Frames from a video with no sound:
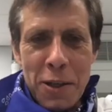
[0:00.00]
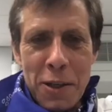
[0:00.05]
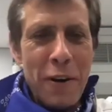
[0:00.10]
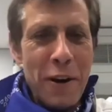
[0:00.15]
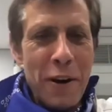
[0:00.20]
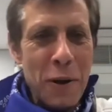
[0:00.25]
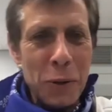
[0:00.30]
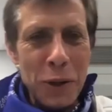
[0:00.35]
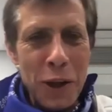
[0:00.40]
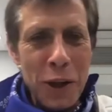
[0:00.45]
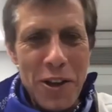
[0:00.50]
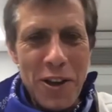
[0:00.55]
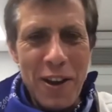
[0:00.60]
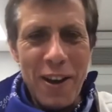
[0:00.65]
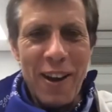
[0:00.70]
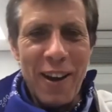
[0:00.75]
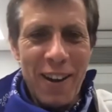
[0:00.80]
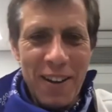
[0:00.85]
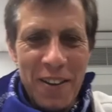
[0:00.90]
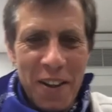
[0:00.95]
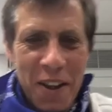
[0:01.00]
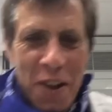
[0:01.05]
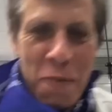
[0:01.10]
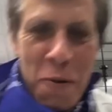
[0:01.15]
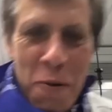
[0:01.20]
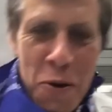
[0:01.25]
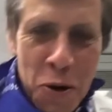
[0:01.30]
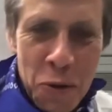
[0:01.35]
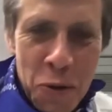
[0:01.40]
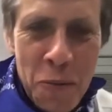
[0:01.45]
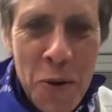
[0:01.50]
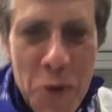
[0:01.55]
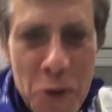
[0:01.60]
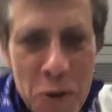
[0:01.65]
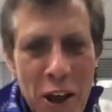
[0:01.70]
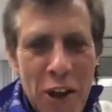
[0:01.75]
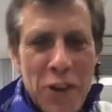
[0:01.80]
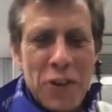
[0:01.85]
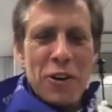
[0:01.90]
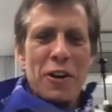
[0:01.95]
a very good idea. We should
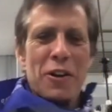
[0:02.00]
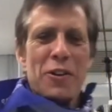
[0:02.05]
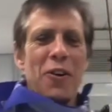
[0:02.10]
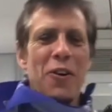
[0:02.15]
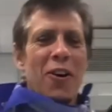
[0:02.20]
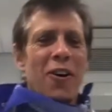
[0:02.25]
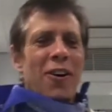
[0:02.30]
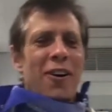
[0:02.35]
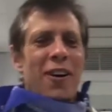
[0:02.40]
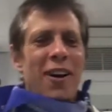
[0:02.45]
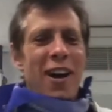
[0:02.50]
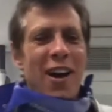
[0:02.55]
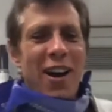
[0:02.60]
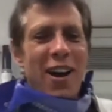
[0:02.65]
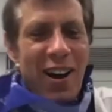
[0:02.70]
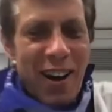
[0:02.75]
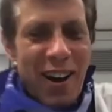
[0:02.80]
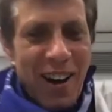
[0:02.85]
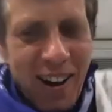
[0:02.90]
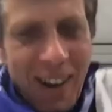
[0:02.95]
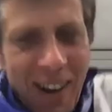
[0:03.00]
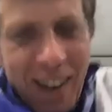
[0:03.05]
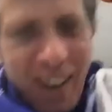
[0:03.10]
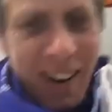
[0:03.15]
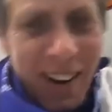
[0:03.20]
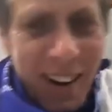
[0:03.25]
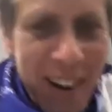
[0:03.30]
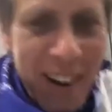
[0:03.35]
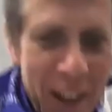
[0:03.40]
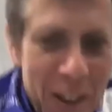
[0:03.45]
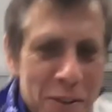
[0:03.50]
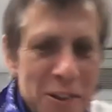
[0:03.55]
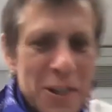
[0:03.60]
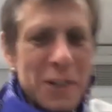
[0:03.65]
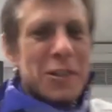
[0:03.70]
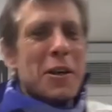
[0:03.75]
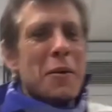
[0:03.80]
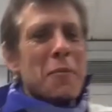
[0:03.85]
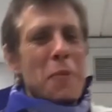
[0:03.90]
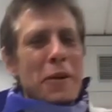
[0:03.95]
actually do. And
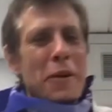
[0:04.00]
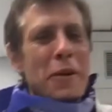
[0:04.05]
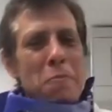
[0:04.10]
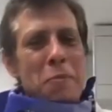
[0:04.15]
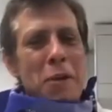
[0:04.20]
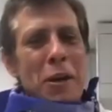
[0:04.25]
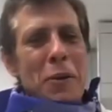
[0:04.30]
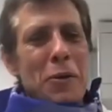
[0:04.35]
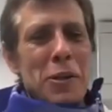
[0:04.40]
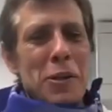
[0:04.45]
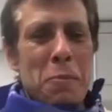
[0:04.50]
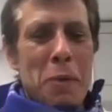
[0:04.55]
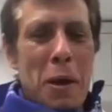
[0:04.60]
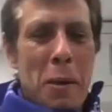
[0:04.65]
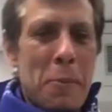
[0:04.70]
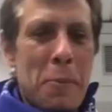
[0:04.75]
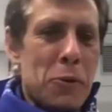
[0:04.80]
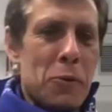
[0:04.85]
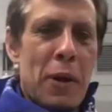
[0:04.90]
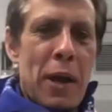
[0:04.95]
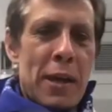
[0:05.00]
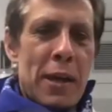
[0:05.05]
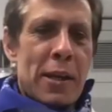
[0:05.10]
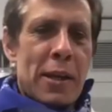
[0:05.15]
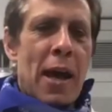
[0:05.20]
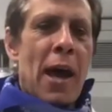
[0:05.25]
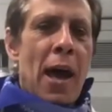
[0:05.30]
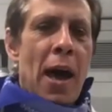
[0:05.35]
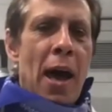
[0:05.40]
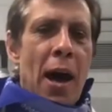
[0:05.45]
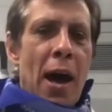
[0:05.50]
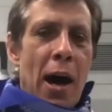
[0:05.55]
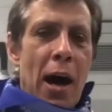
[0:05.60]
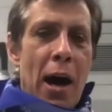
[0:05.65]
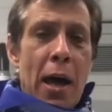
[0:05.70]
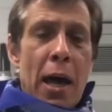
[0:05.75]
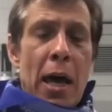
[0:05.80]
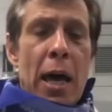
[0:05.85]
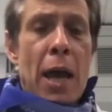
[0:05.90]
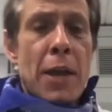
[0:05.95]
then we can produce a paper together.
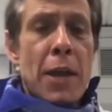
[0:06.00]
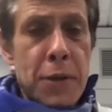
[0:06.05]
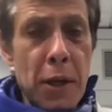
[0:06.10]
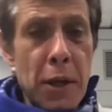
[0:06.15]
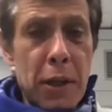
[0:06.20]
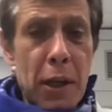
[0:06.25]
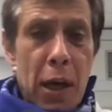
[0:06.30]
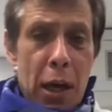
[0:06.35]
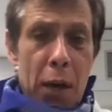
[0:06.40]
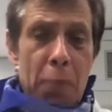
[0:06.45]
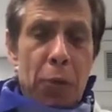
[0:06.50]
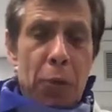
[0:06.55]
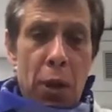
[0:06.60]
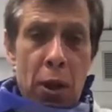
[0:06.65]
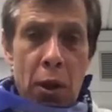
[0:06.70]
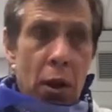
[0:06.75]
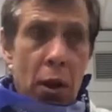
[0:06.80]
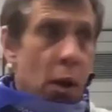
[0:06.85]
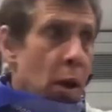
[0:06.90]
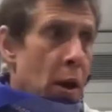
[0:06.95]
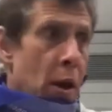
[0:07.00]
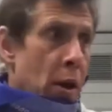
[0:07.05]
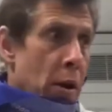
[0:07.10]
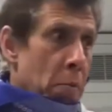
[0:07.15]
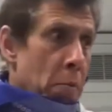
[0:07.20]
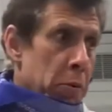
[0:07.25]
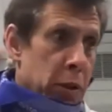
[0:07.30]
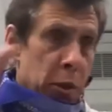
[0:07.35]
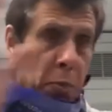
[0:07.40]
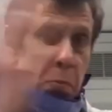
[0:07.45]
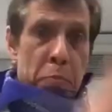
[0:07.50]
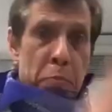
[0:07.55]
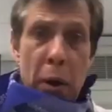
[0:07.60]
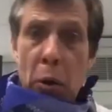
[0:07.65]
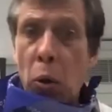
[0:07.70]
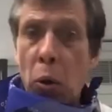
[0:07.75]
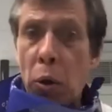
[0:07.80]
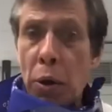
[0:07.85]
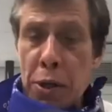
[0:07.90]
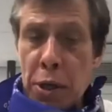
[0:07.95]
Indeed,
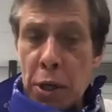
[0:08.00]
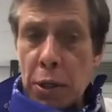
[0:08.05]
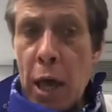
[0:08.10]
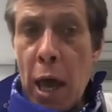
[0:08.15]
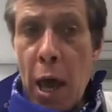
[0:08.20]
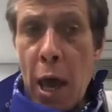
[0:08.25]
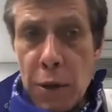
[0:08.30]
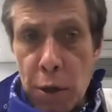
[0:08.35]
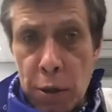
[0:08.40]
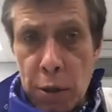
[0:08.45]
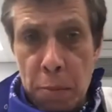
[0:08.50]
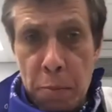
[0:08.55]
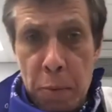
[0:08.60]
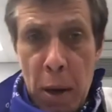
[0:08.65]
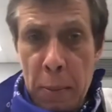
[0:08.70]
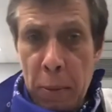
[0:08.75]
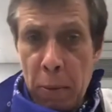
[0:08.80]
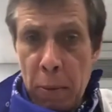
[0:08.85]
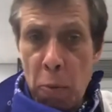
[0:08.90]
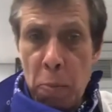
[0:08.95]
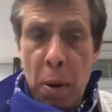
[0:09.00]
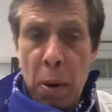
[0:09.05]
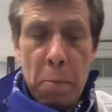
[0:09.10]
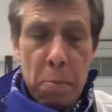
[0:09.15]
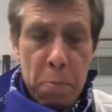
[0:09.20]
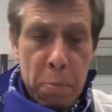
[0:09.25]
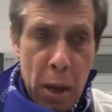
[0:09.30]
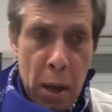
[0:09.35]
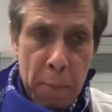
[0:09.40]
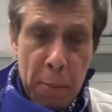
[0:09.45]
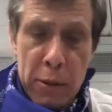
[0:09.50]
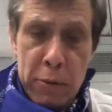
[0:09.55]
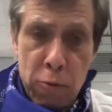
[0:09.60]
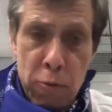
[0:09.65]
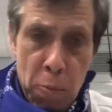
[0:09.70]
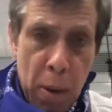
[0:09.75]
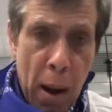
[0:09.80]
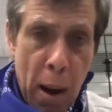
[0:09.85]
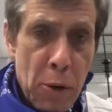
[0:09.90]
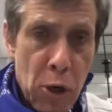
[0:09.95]
already in the 80s, papers were
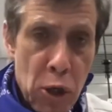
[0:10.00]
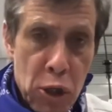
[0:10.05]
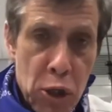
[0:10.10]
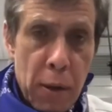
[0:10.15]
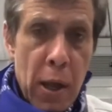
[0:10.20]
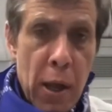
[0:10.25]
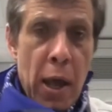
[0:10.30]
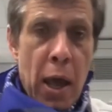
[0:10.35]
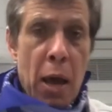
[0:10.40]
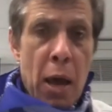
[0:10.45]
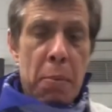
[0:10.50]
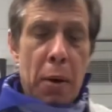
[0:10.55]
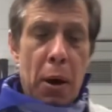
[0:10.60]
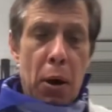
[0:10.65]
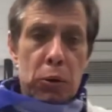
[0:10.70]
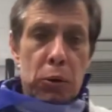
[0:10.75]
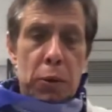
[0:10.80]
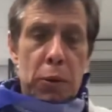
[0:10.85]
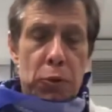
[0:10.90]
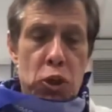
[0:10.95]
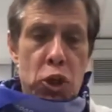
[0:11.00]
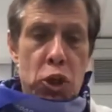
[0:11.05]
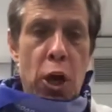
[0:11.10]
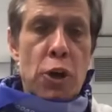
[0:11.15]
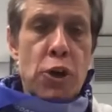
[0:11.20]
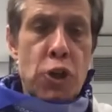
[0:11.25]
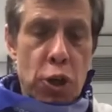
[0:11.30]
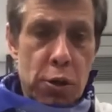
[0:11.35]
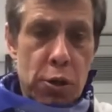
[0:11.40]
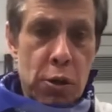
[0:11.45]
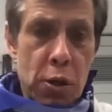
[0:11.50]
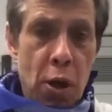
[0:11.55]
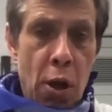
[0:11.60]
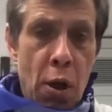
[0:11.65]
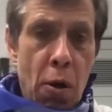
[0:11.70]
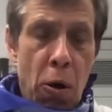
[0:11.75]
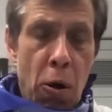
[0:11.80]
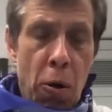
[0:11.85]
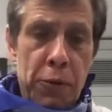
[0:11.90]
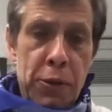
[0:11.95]
published about charges
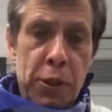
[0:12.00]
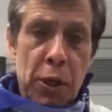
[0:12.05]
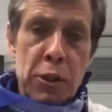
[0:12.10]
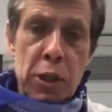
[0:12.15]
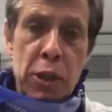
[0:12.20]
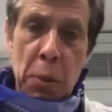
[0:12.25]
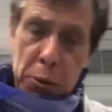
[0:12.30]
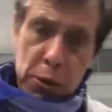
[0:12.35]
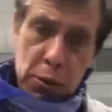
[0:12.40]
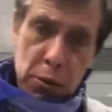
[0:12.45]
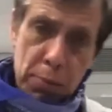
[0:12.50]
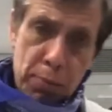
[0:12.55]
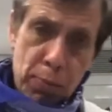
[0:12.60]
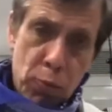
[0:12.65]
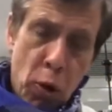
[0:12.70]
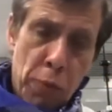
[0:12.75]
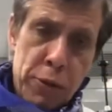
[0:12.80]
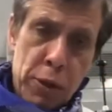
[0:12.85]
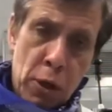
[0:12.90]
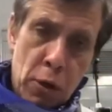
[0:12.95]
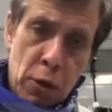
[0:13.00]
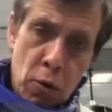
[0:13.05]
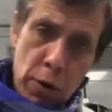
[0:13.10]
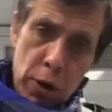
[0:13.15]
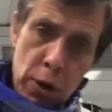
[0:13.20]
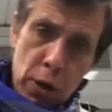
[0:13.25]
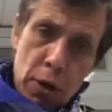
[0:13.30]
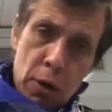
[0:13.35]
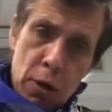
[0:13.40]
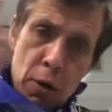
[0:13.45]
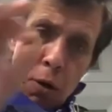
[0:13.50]
of the tips of the growing